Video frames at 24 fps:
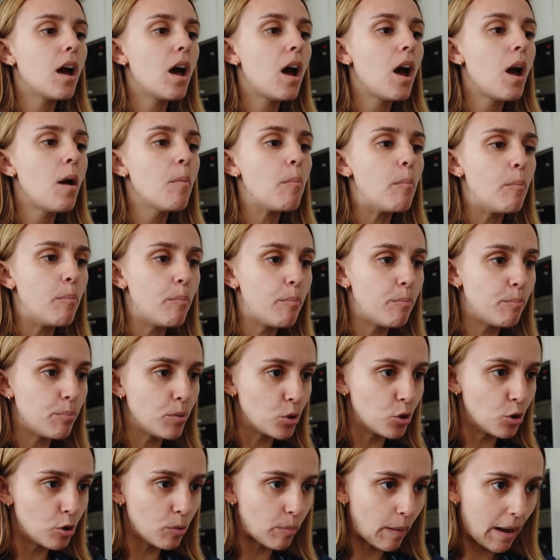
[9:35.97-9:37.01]
a
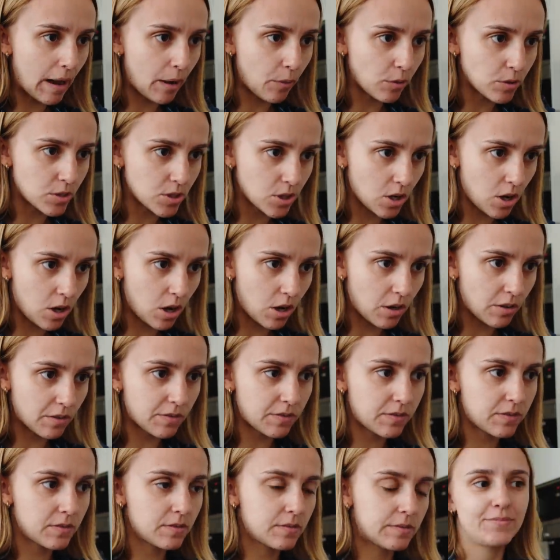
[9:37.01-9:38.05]
boob out
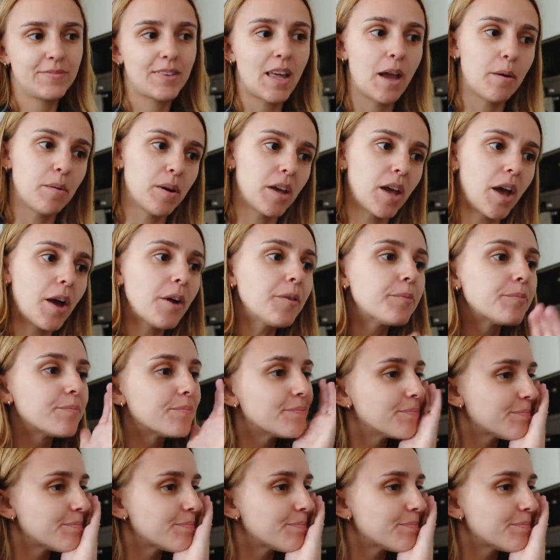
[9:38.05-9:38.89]
of. There we go.